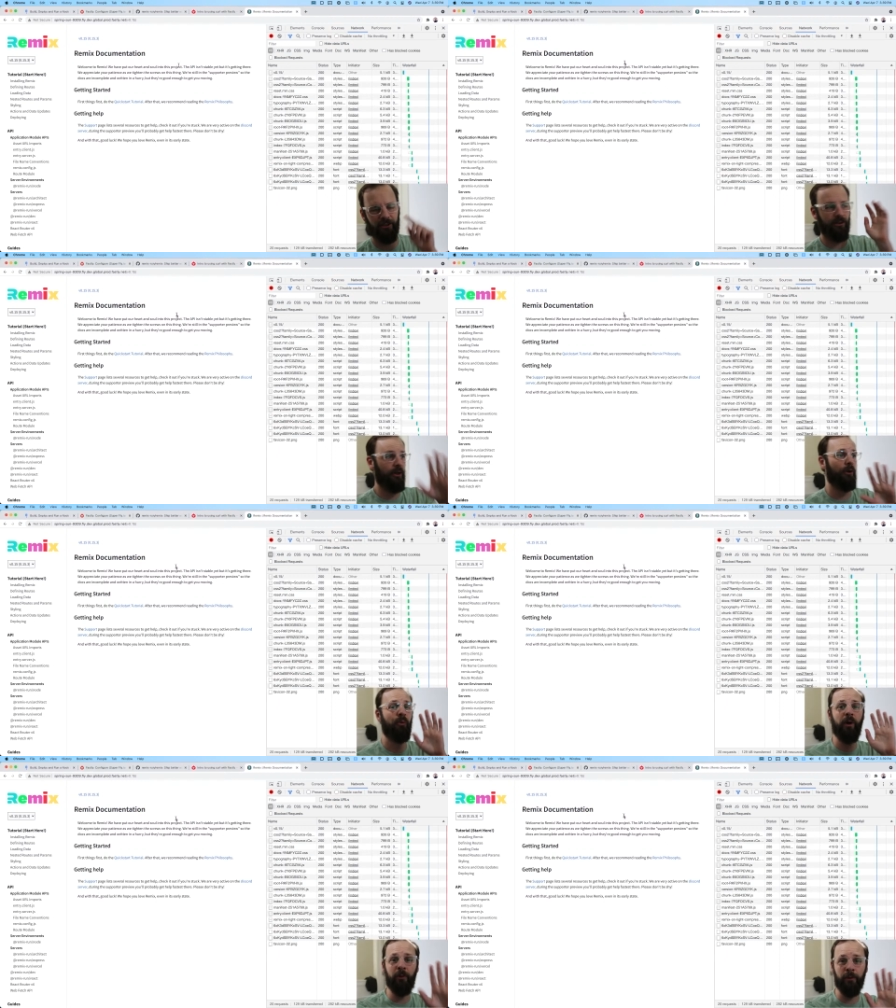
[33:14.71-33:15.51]
So
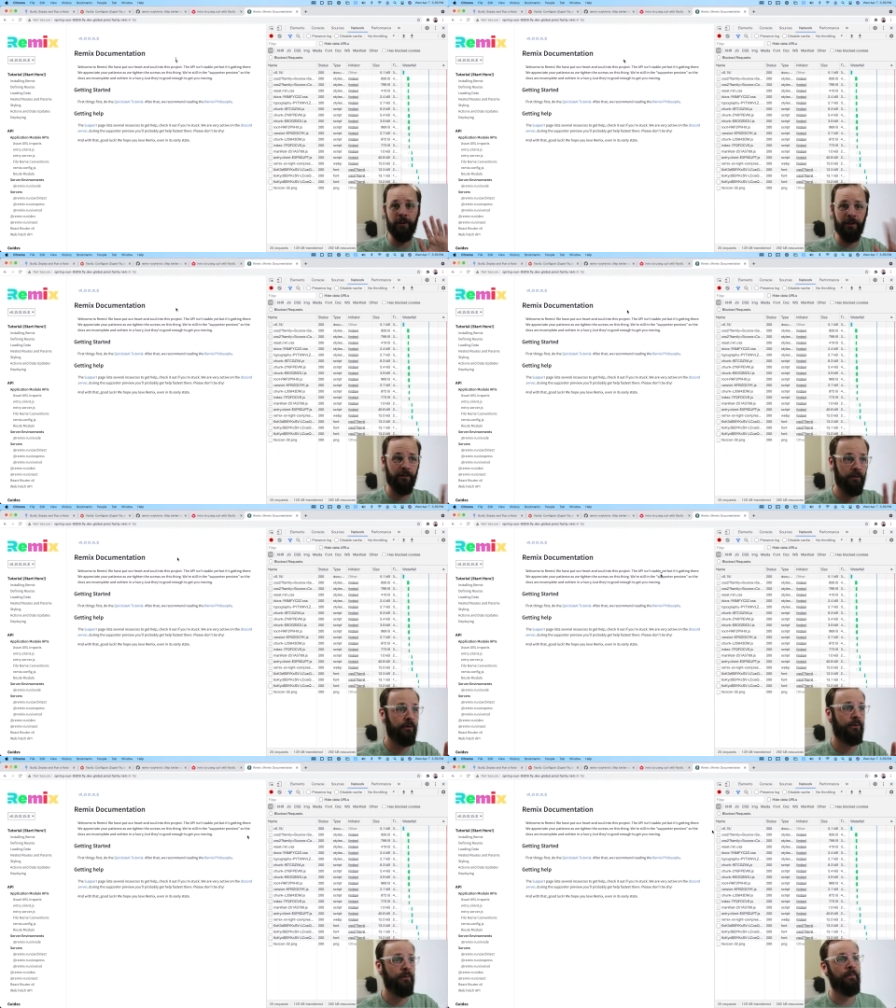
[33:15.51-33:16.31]
what we're going to
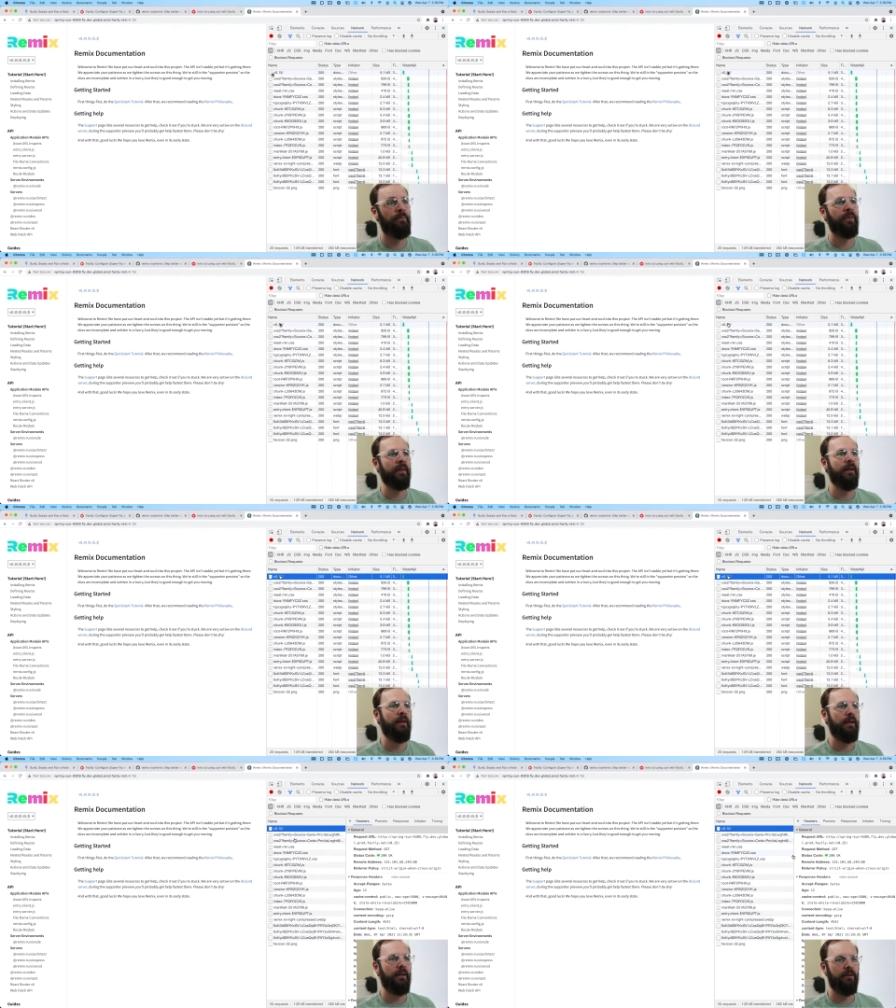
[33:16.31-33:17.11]
do
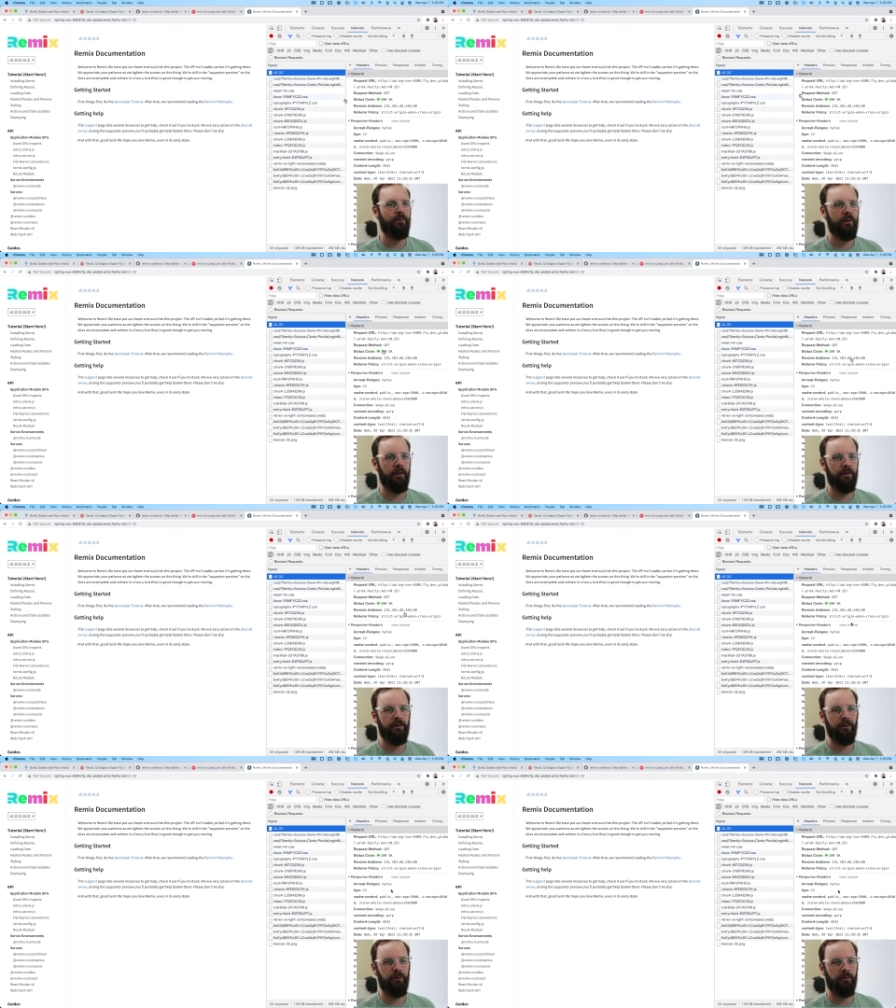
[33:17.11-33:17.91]
is we're not going to
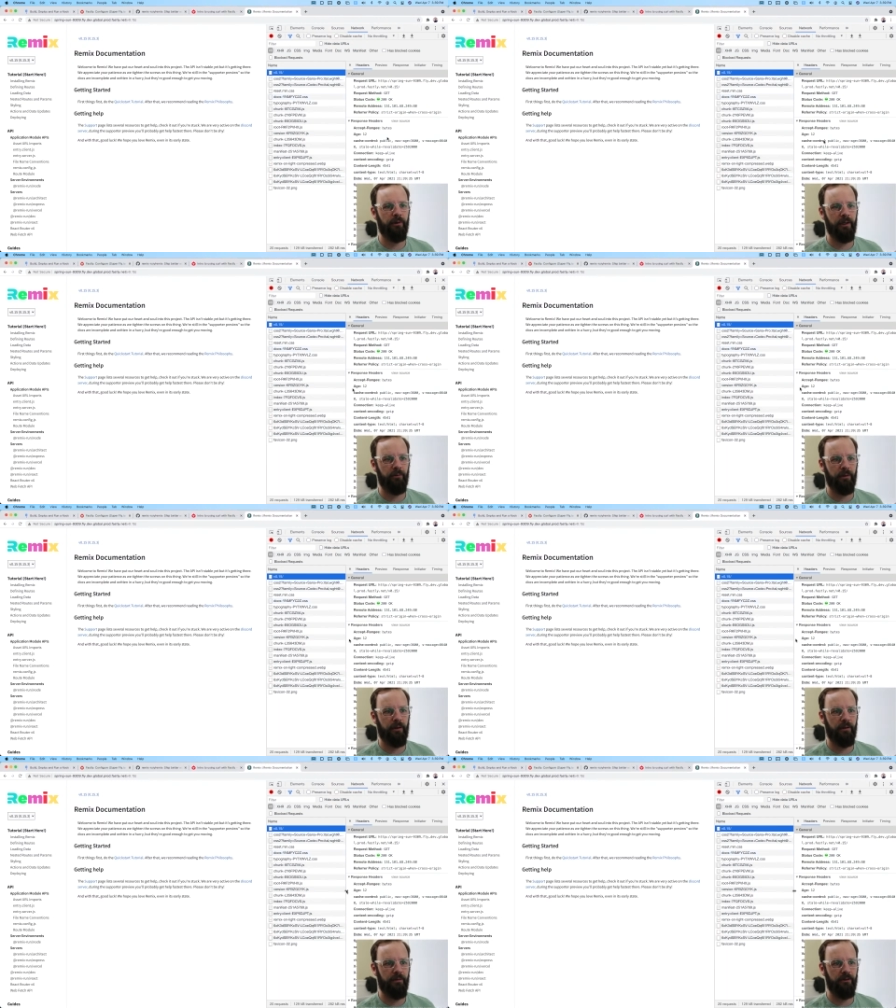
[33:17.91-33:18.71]
goof around with
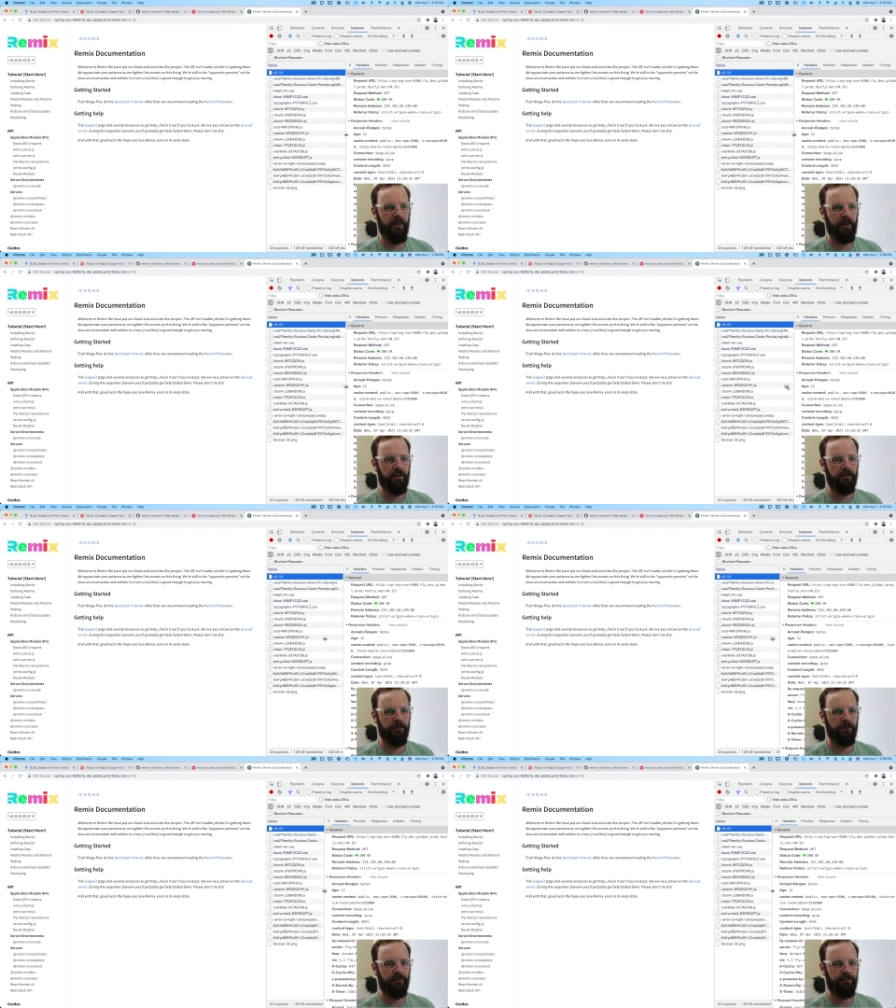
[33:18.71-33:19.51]
all of these
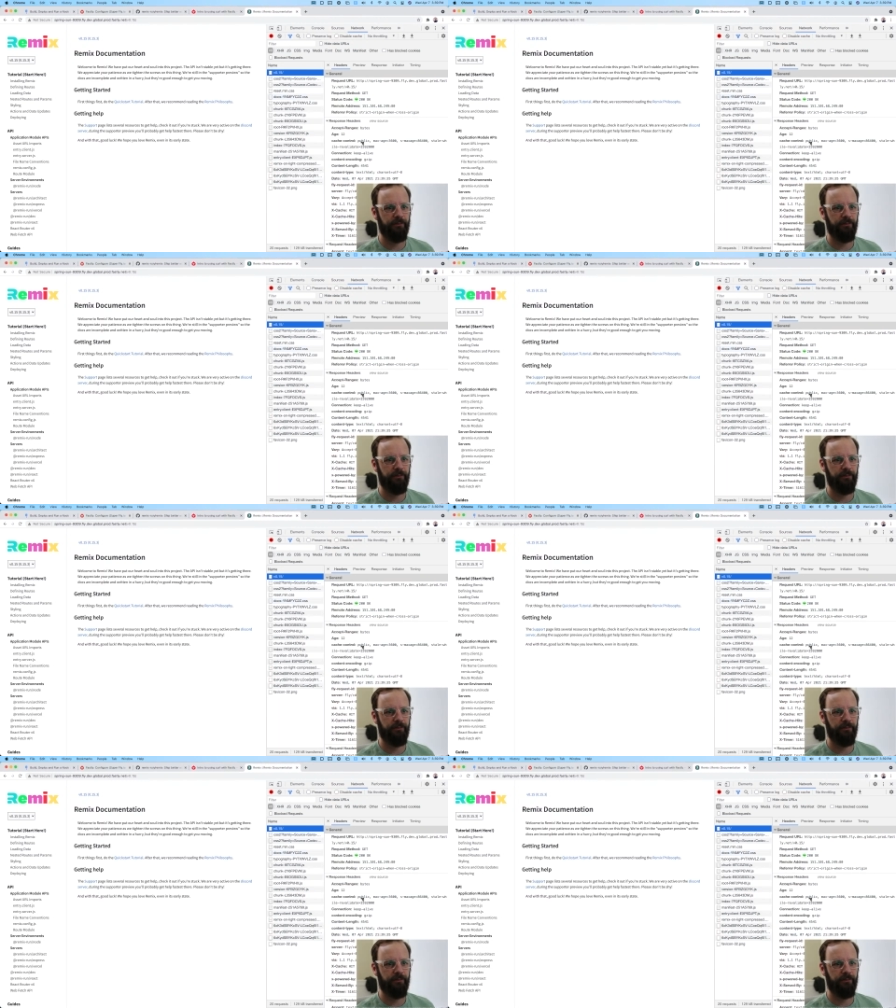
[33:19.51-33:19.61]
headers